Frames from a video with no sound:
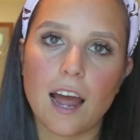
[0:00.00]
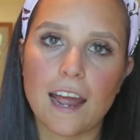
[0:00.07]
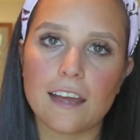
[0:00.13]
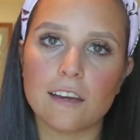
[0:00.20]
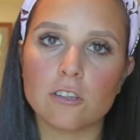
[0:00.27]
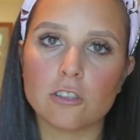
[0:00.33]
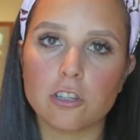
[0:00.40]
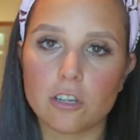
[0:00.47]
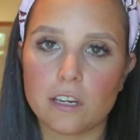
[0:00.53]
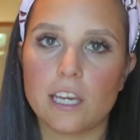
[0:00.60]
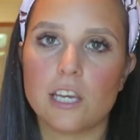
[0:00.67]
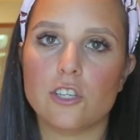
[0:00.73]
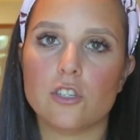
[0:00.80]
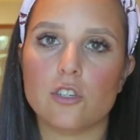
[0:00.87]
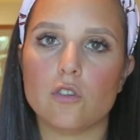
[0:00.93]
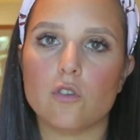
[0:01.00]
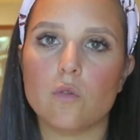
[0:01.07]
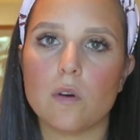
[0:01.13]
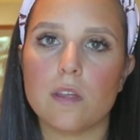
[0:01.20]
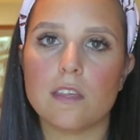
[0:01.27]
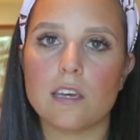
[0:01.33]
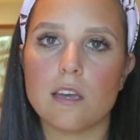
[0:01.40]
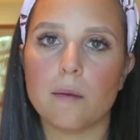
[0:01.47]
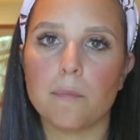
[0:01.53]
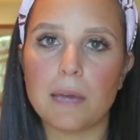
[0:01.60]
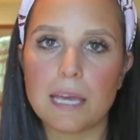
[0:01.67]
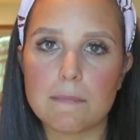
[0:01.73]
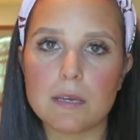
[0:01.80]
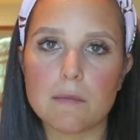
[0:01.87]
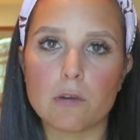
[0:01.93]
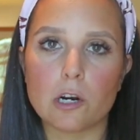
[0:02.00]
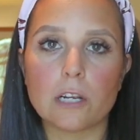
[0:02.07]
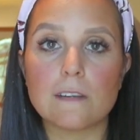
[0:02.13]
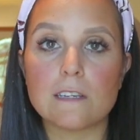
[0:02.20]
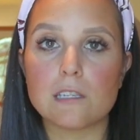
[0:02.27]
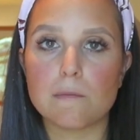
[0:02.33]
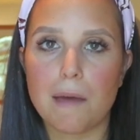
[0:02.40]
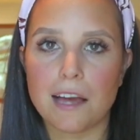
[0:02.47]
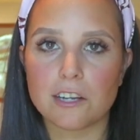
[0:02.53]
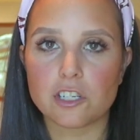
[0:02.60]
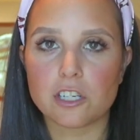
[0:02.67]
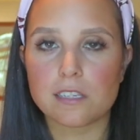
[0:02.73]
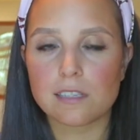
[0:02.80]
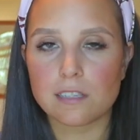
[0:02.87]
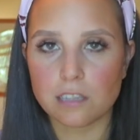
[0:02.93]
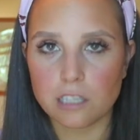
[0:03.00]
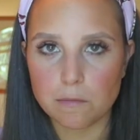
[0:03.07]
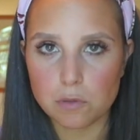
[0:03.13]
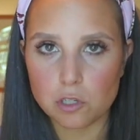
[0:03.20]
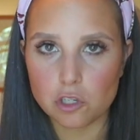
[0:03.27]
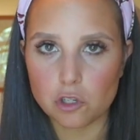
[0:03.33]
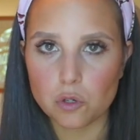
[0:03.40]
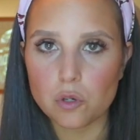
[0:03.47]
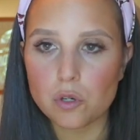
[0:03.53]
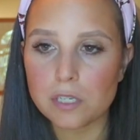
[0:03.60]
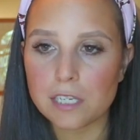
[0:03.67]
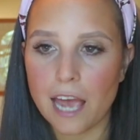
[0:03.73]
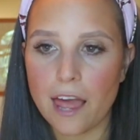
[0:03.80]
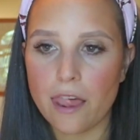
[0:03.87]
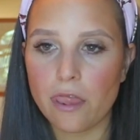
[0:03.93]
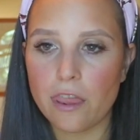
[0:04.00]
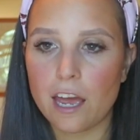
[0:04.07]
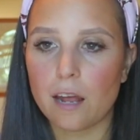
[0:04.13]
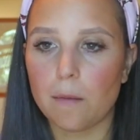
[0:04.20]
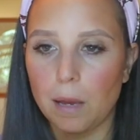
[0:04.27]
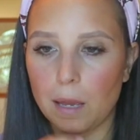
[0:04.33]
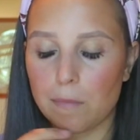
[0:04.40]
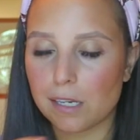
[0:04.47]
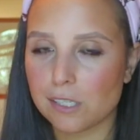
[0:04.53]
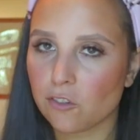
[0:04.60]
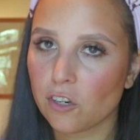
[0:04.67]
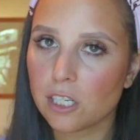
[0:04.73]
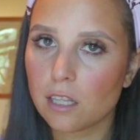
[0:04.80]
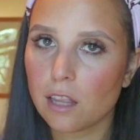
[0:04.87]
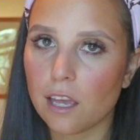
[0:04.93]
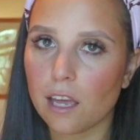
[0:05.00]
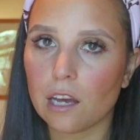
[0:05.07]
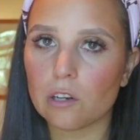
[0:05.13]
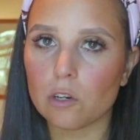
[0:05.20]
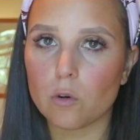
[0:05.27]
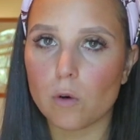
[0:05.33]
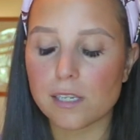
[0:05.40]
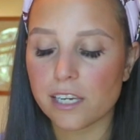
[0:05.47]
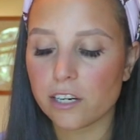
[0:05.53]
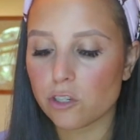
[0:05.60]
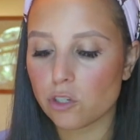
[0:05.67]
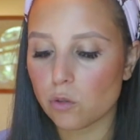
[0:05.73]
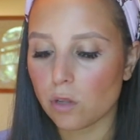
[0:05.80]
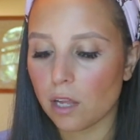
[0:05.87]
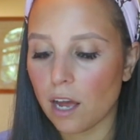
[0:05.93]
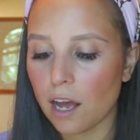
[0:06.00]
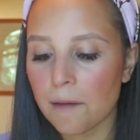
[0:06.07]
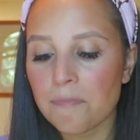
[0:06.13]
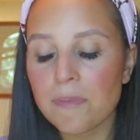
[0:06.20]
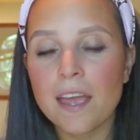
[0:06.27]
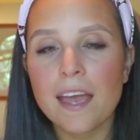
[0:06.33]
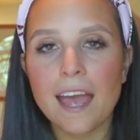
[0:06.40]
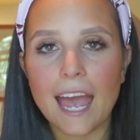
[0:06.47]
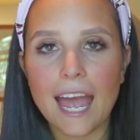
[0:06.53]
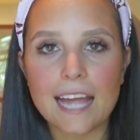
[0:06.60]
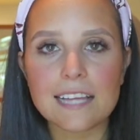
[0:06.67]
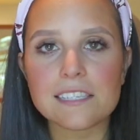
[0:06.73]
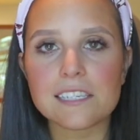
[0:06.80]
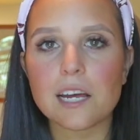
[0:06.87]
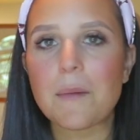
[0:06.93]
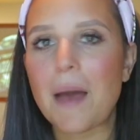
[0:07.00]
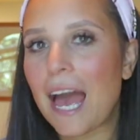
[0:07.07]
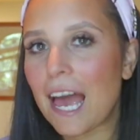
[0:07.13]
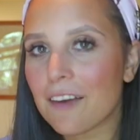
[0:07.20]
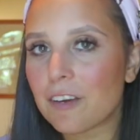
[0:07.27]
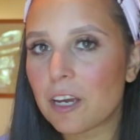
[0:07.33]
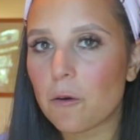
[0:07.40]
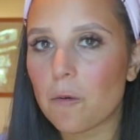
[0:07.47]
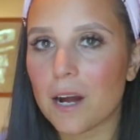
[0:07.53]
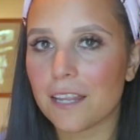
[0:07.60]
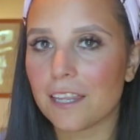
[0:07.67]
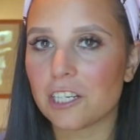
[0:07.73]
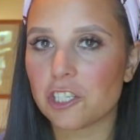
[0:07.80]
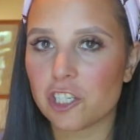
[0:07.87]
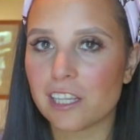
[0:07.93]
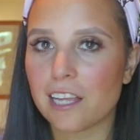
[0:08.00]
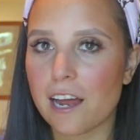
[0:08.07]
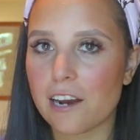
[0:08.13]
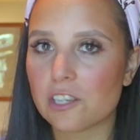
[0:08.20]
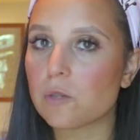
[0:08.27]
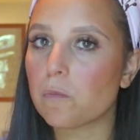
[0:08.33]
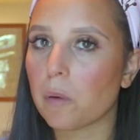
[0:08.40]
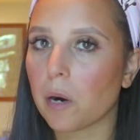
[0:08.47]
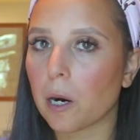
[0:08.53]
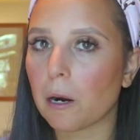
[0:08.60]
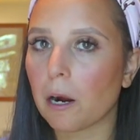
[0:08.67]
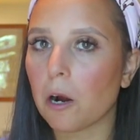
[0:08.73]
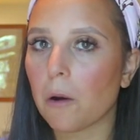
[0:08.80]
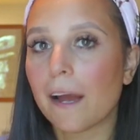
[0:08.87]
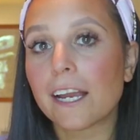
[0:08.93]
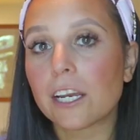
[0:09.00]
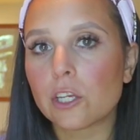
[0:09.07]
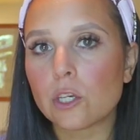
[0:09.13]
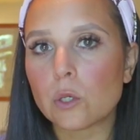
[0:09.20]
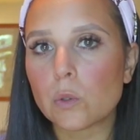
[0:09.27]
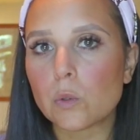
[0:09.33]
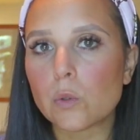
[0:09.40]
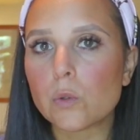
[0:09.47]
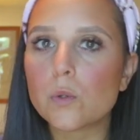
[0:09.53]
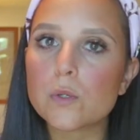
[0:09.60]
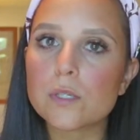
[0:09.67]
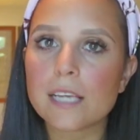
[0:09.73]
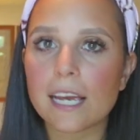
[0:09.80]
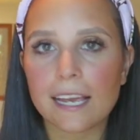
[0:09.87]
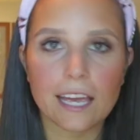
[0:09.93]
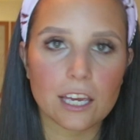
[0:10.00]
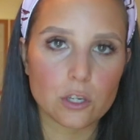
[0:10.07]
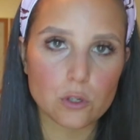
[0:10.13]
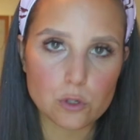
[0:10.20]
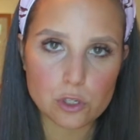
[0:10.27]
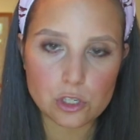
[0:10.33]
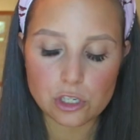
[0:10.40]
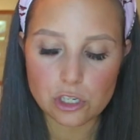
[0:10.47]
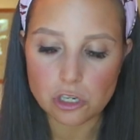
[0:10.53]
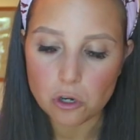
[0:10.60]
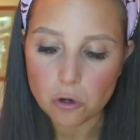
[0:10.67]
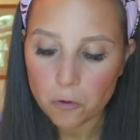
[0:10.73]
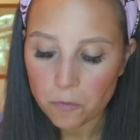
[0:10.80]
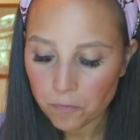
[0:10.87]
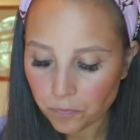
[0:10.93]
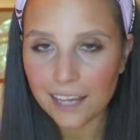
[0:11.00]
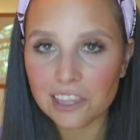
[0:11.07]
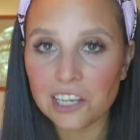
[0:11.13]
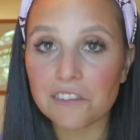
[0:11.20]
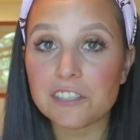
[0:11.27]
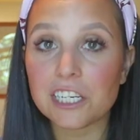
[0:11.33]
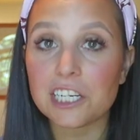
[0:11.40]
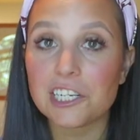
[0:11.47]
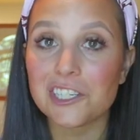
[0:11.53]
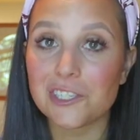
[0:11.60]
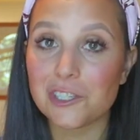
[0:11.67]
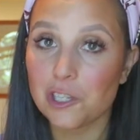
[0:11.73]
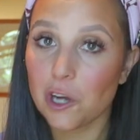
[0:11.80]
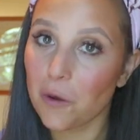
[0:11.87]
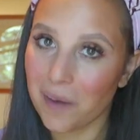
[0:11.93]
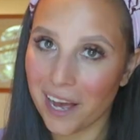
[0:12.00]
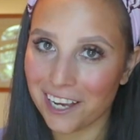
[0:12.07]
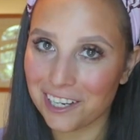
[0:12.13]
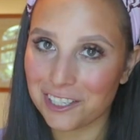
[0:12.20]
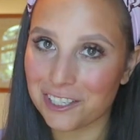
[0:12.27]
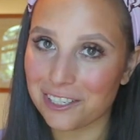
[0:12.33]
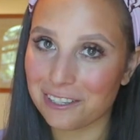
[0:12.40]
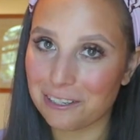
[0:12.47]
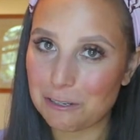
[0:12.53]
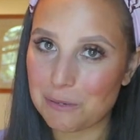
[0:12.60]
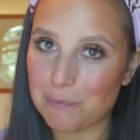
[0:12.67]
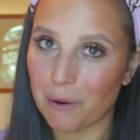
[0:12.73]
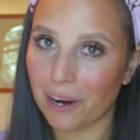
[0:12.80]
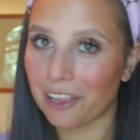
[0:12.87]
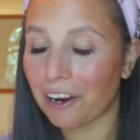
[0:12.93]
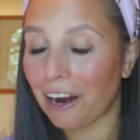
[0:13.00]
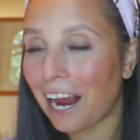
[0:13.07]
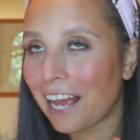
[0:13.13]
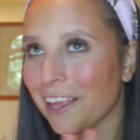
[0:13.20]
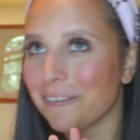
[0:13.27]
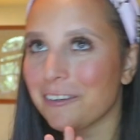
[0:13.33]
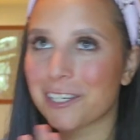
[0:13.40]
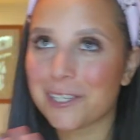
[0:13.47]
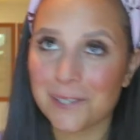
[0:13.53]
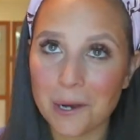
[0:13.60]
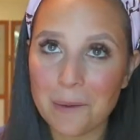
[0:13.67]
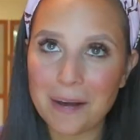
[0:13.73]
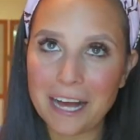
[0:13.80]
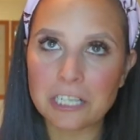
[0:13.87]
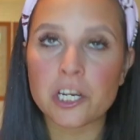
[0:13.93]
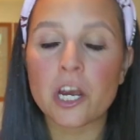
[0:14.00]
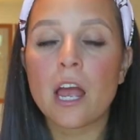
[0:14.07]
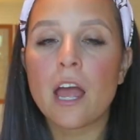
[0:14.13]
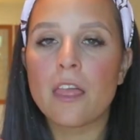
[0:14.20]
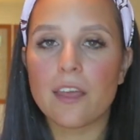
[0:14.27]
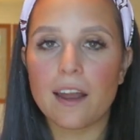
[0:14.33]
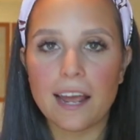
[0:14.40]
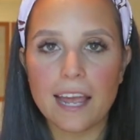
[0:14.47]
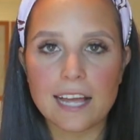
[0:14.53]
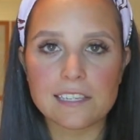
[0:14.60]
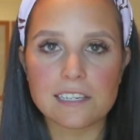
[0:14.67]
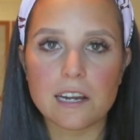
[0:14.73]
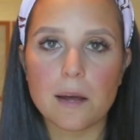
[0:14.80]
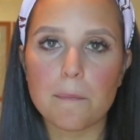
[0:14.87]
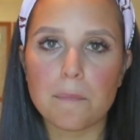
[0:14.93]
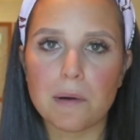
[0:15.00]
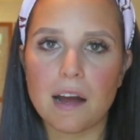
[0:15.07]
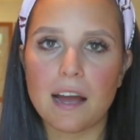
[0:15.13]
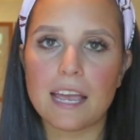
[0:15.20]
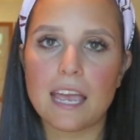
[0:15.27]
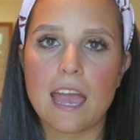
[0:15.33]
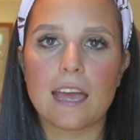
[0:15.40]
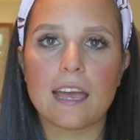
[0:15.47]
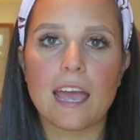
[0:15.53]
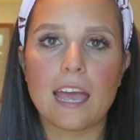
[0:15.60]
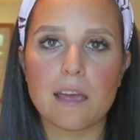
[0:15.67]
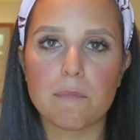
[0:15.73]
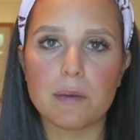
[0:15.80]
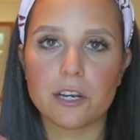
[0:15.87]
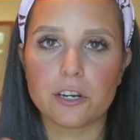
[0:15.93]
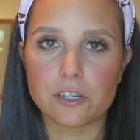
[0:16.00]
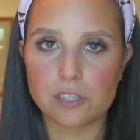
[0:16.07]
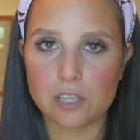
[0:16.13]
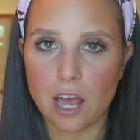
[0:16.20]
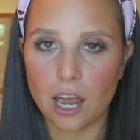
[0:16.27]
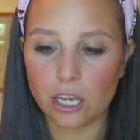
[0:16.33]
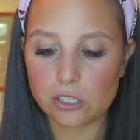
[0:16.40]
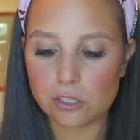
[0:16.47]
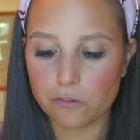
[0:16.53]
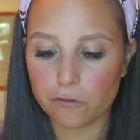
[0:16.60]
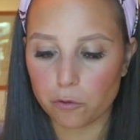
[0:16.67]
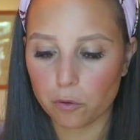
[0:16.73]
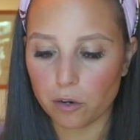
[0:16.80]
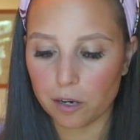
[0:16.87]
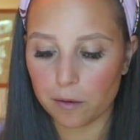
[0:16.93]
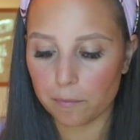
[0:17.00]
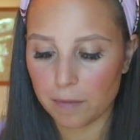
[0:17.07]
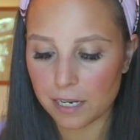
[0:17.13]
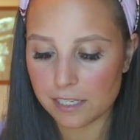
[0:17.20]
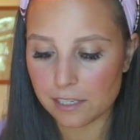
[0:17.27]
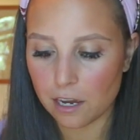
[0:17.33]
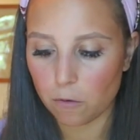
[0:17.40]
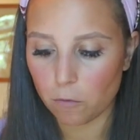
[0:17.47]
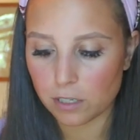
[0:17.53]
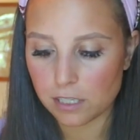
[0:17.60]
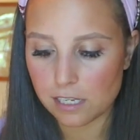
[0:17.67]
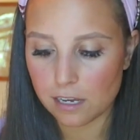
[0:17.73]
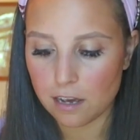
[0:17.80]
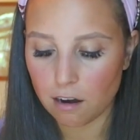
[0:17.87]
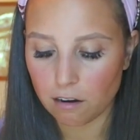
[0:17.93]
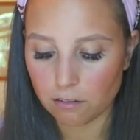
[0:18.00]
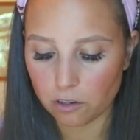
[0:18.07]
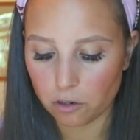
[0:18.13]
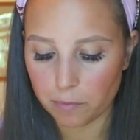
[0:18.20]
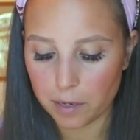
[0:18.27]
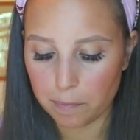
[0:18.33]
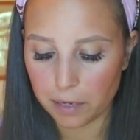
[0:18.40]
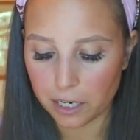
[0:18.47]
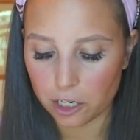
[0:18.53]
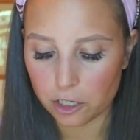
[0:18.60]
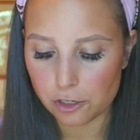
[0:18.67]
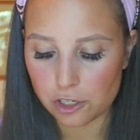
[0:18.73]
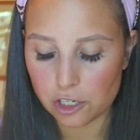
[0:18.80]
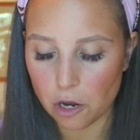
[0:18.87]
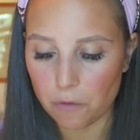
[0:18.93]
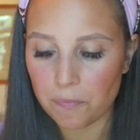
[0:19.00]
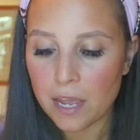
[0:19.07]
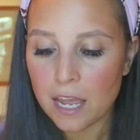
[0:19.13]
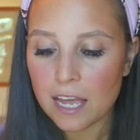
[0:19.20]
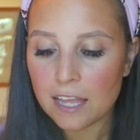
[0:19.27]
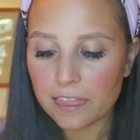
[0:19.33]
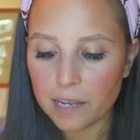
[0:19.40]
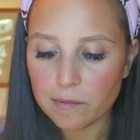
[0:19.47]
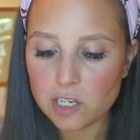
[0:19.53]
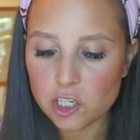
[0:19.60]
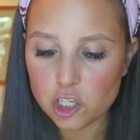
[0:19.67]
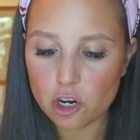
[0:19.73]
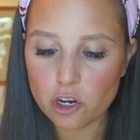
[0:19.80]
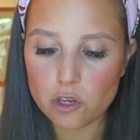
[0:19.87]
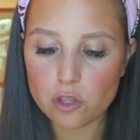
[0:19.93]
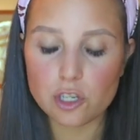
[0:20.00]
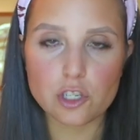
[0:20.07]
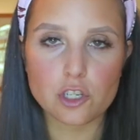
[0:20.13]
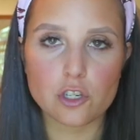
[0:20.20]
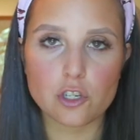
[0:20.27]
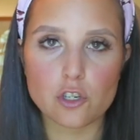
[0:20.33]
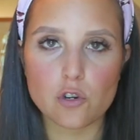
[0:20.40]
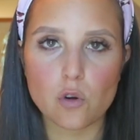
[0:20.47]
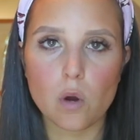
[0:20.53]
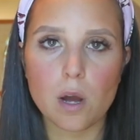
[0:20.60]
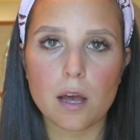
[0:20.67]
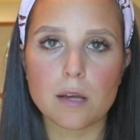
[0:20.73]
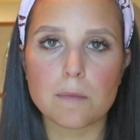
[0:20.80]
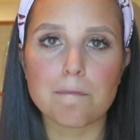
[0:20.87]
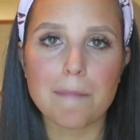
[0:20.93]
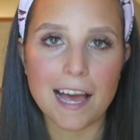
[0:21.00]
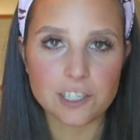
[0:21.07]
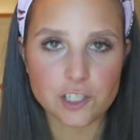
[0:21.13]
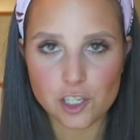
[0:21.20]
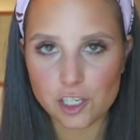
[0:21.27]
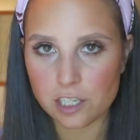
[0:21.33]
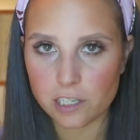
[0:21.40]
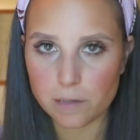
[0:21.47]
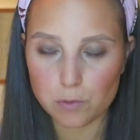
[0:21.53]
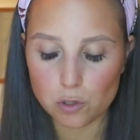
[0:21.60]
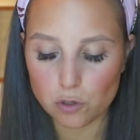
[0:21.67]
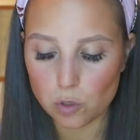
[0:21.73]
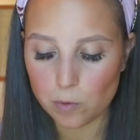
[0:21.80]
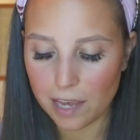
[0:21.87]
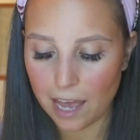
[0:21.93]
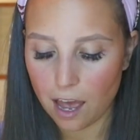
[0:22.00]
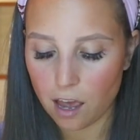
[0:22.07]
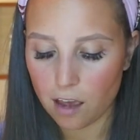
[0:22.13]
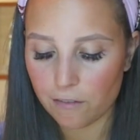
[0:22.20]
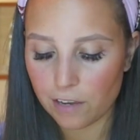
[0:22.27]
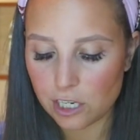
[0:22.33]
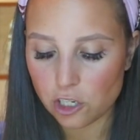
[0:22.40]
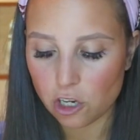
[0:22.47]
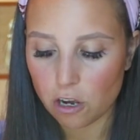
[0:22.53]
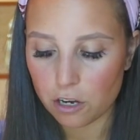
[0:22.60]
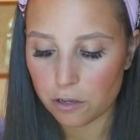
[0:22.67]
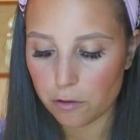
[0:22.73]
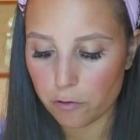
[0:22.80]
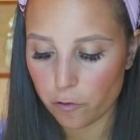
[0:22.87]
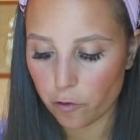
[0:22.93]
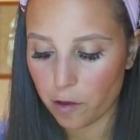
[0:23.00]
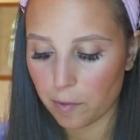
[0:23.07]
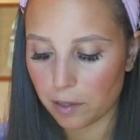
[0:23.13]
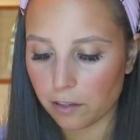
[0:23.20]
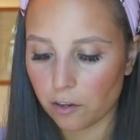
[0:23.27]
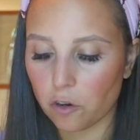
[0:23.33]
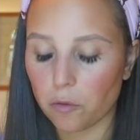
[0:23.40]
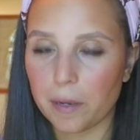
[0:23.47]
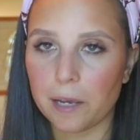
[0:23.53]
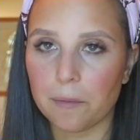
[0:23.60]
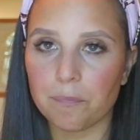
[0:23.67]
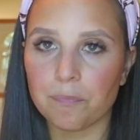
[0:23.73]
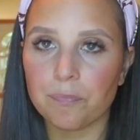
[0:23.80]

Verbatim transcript: I look into the Baby Merlin's Magic Sleep Suit and then my best friend Aaliyah, who was our doula, ended up having one that she let us borrow and use and get used to. I loved it so much, little spoiler, I loved it so much that I ended up buying a bigger size for my son once he got a little bit bigger. So let me show you the two magic sleep suits we have and talk you through them a little bit.